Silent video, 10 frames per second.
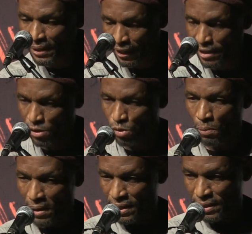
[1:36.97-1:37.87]
against
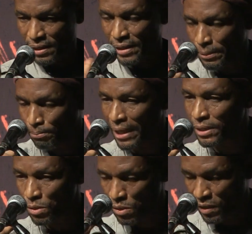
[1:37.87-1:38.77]
humanity that
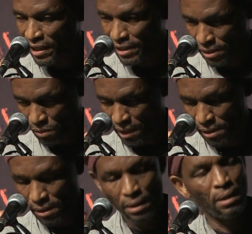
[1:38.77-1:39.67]
Bantu education was.